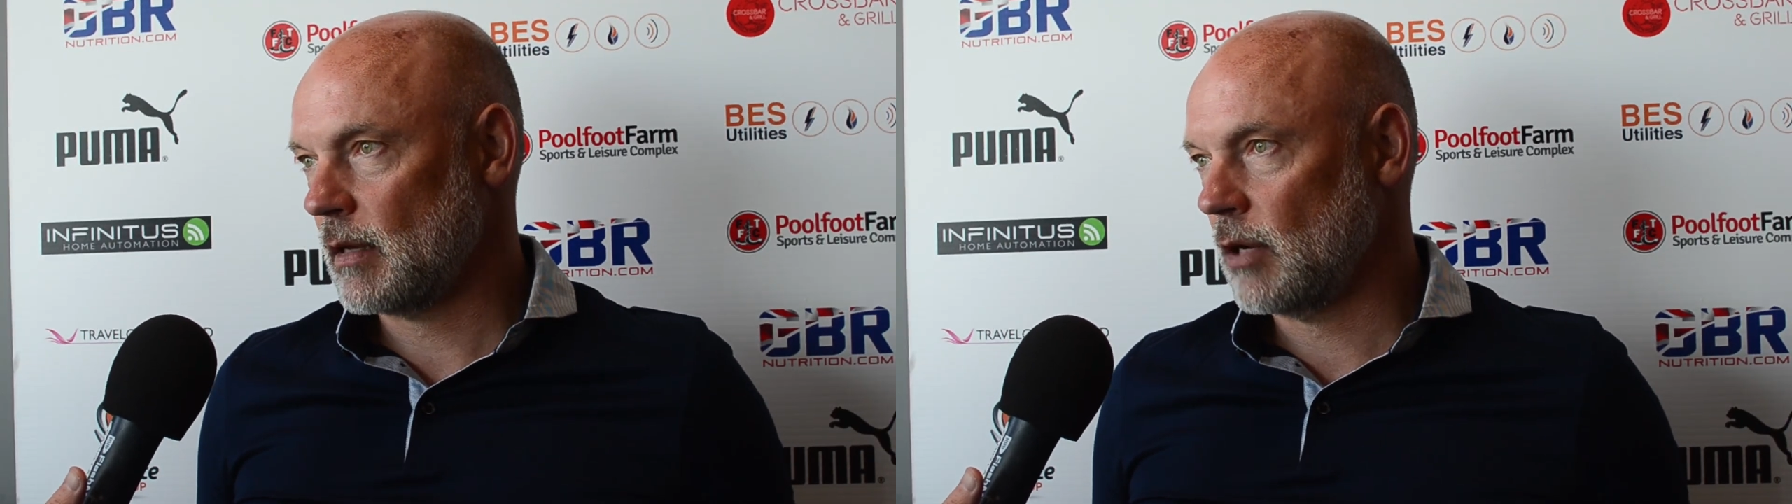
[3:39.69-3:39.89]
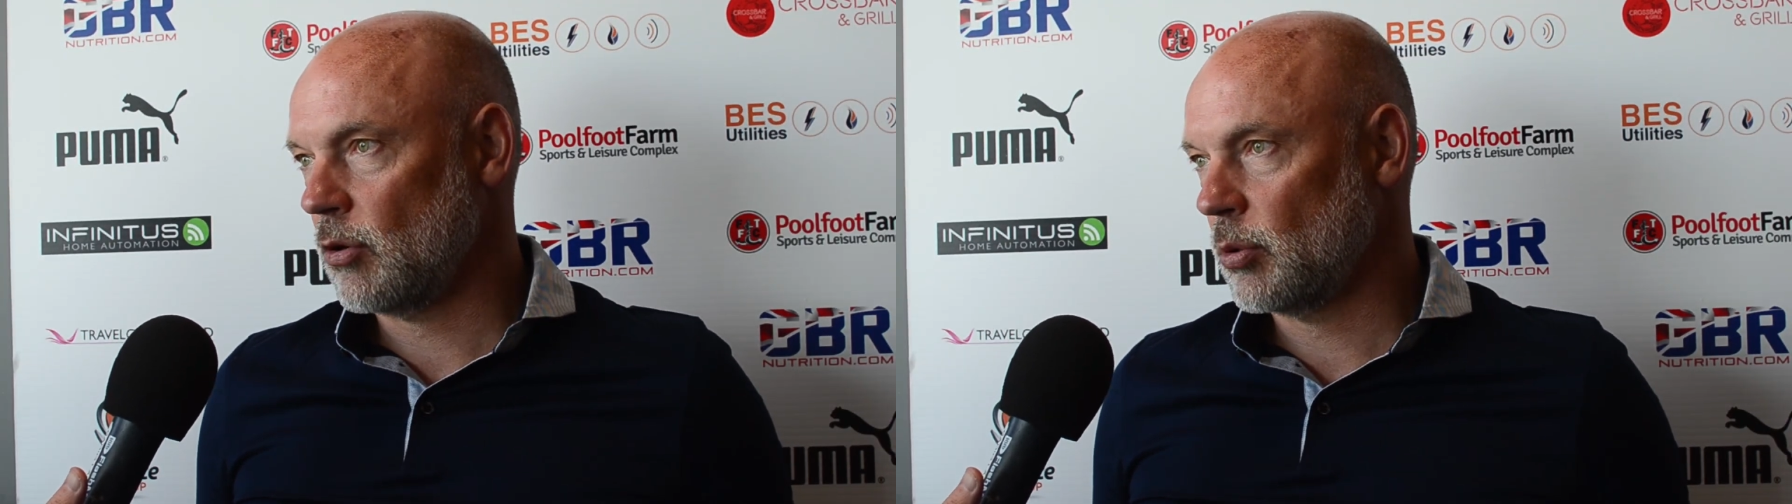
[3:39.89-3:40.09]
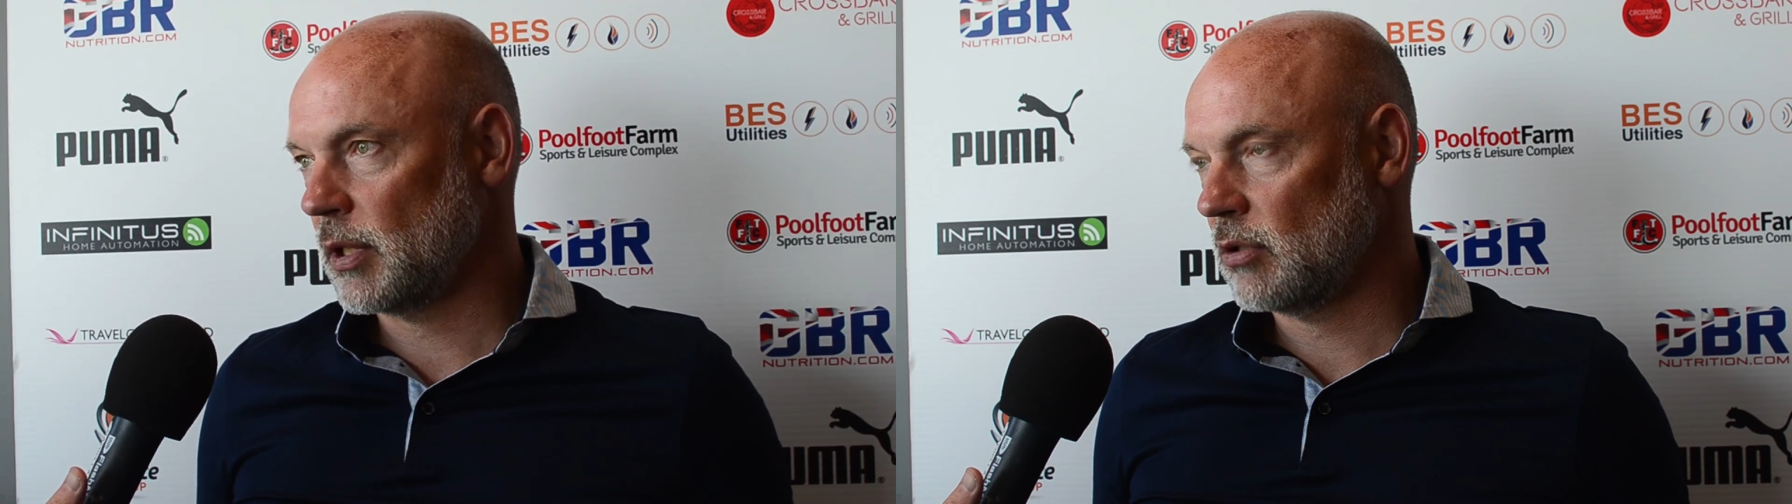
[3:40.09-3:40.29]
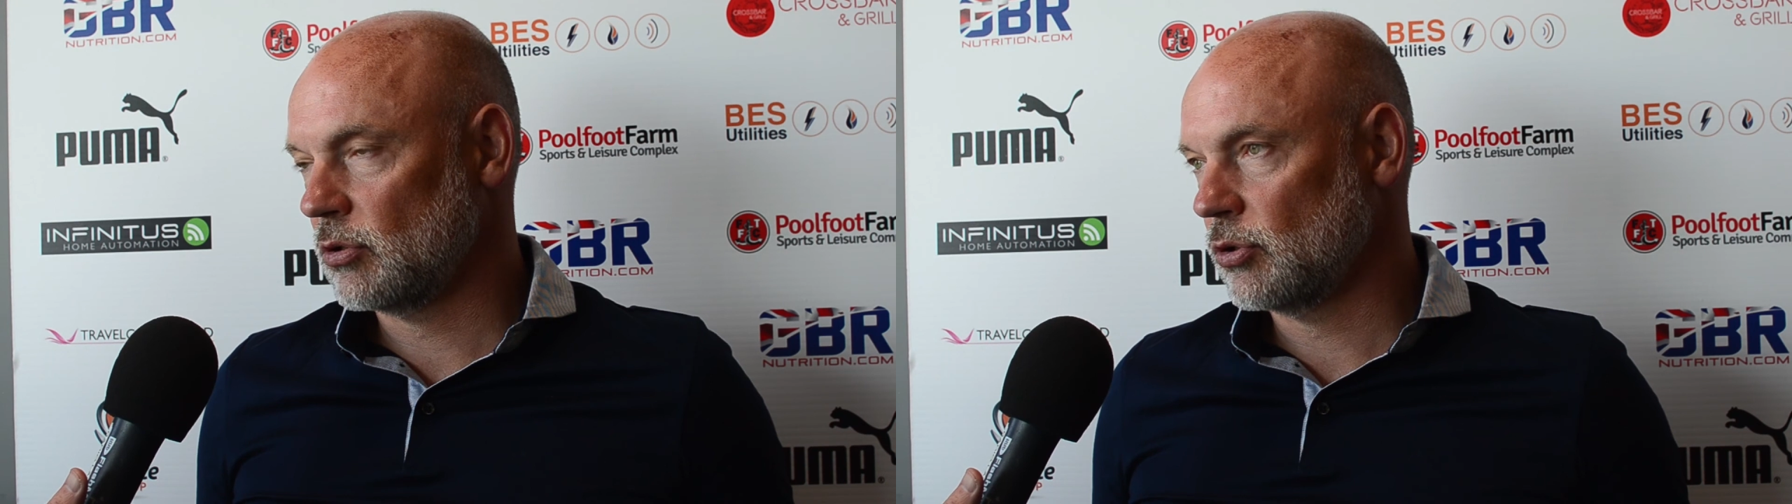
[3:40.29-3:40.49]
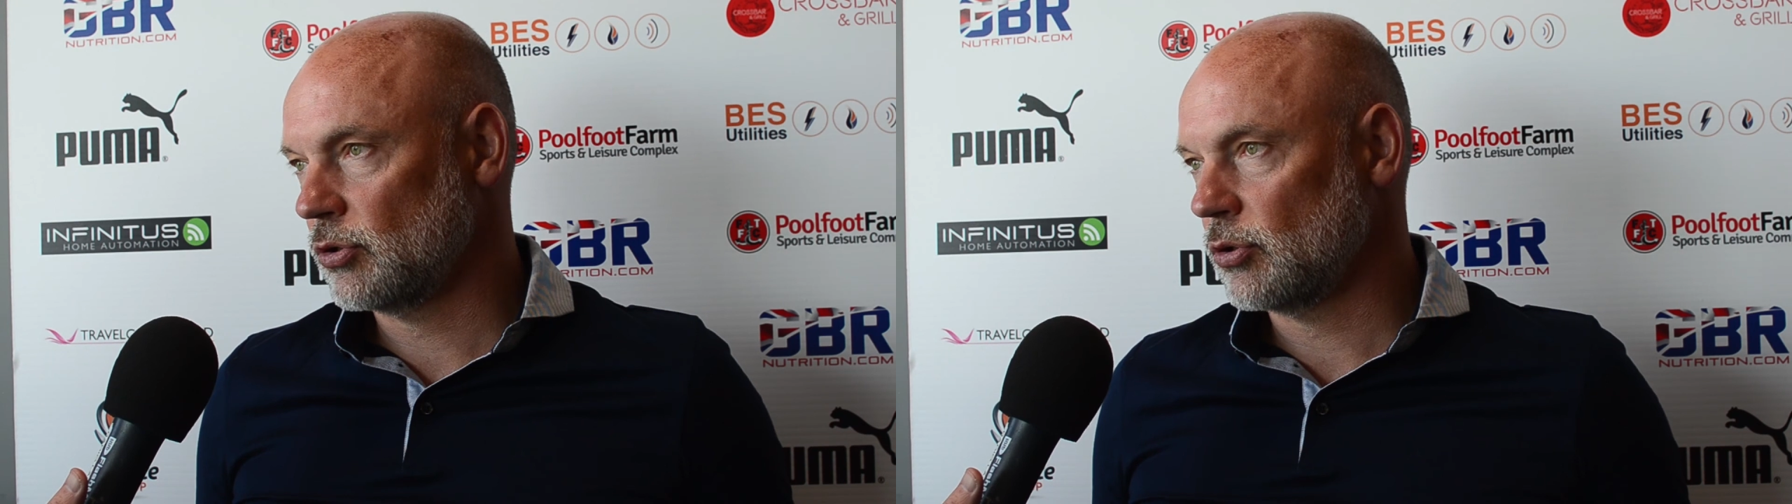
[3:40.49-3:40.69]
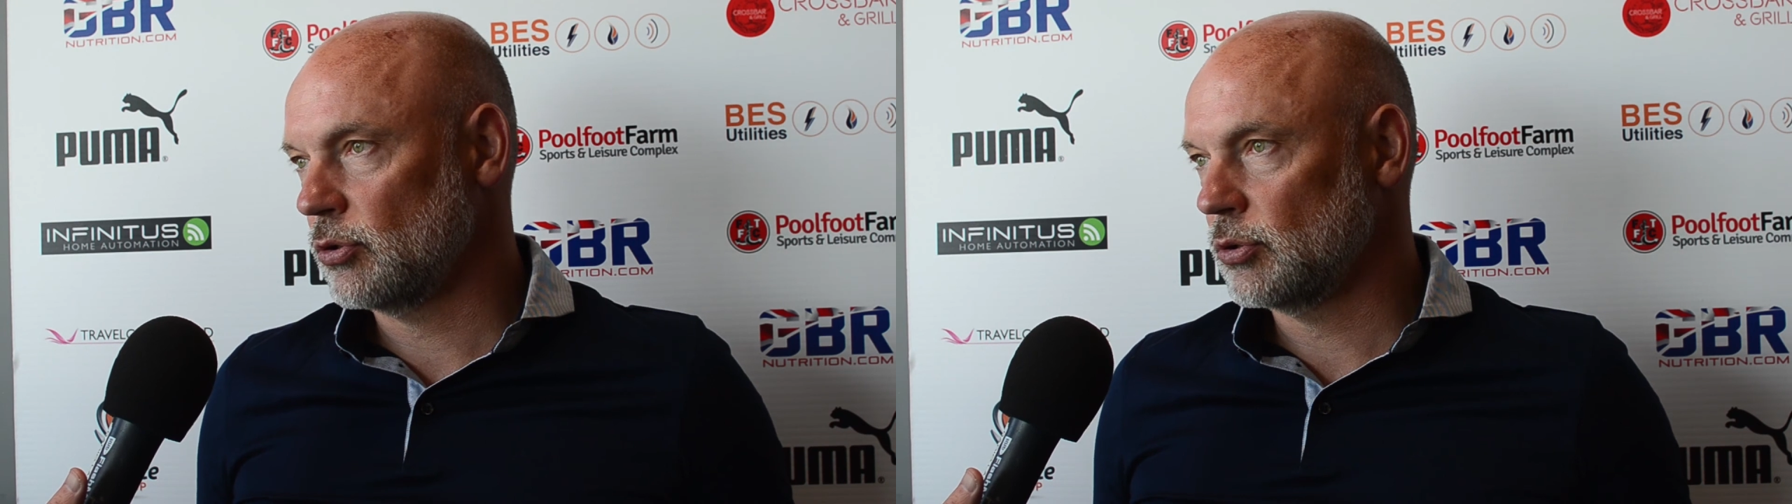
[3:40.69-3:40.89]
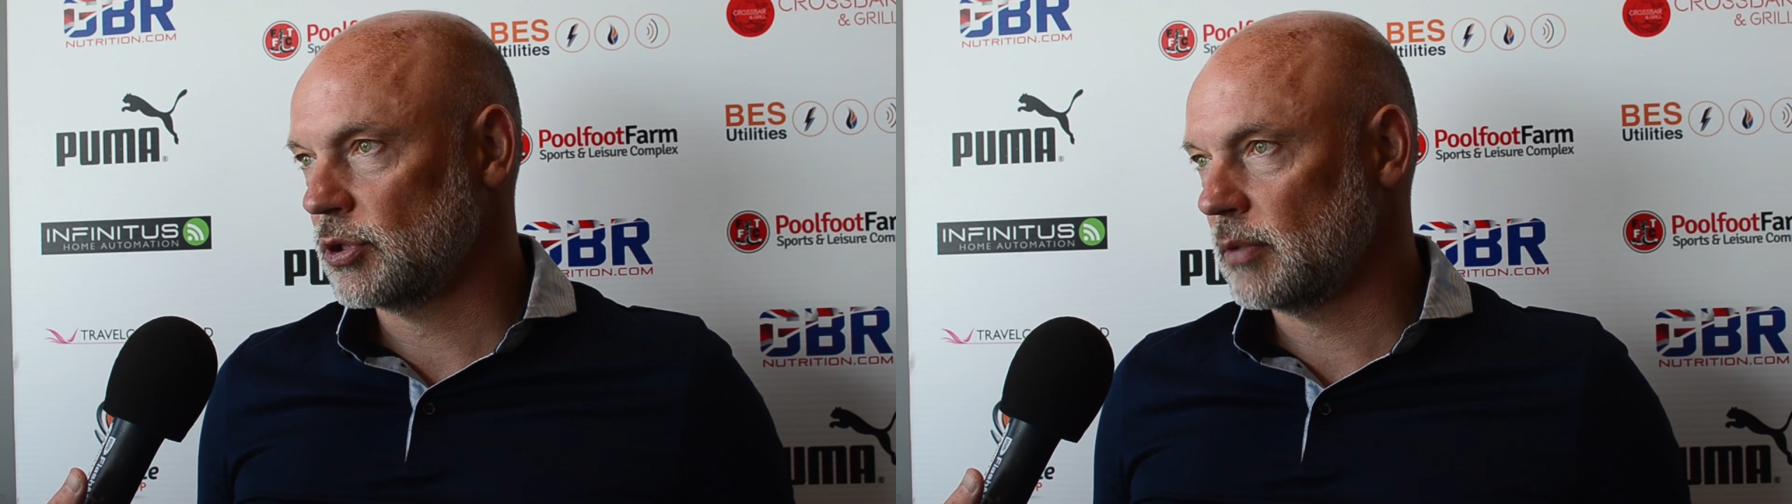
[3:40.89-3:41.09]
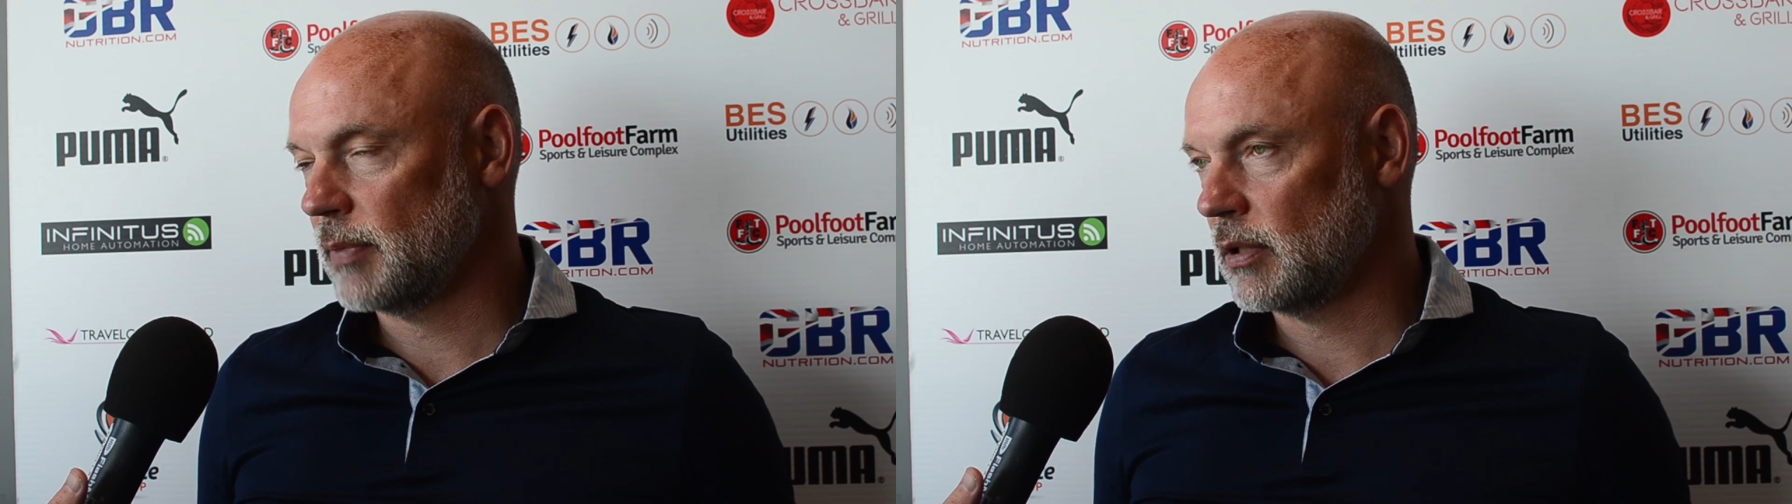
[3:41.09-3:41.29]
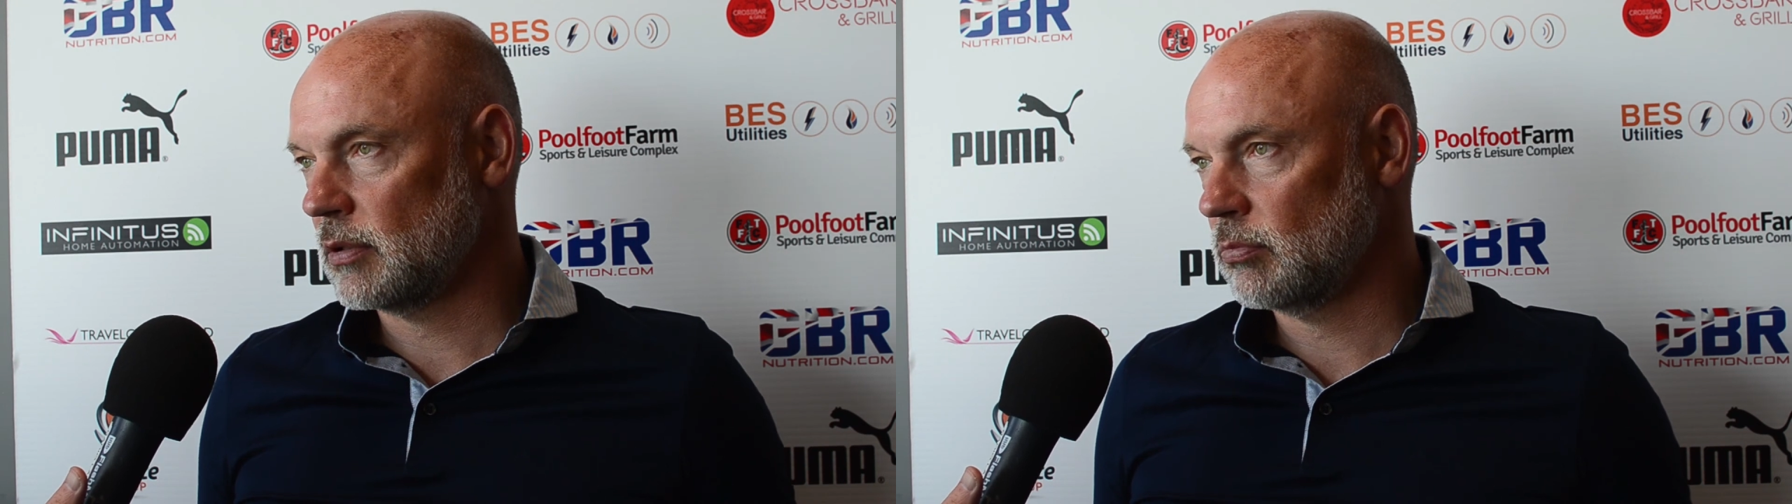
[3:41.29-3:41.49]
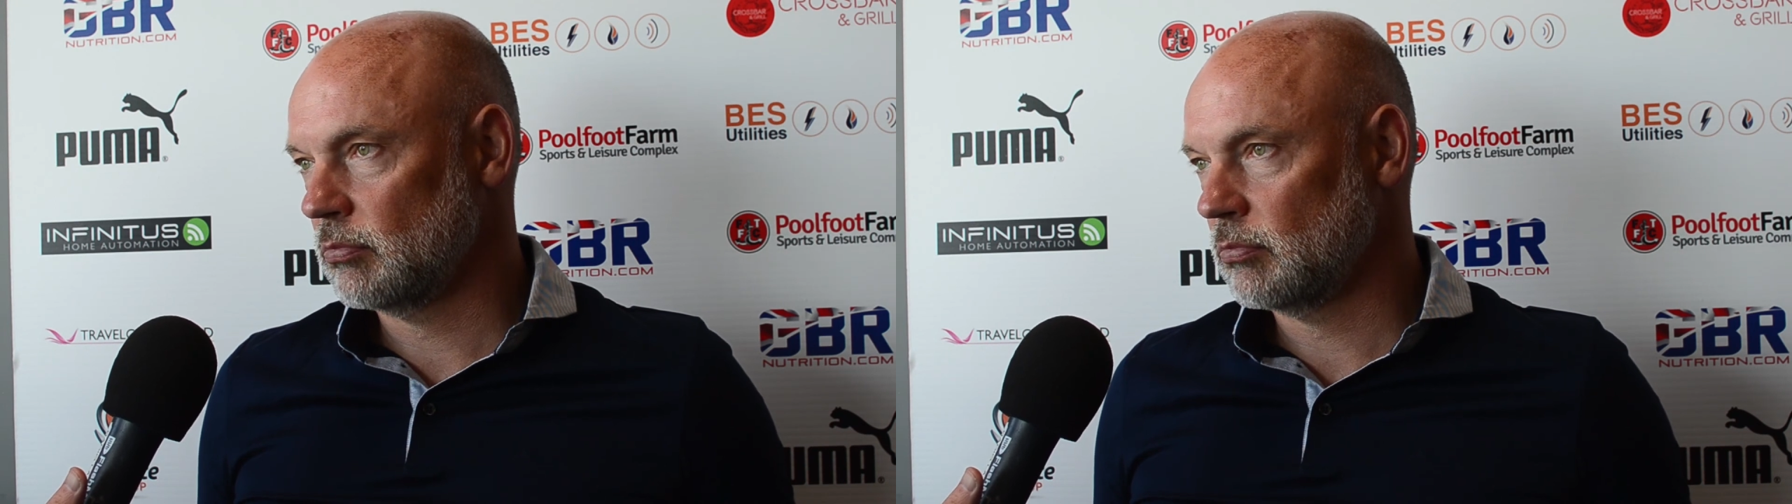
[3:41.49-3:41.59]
I already got a good conclusion about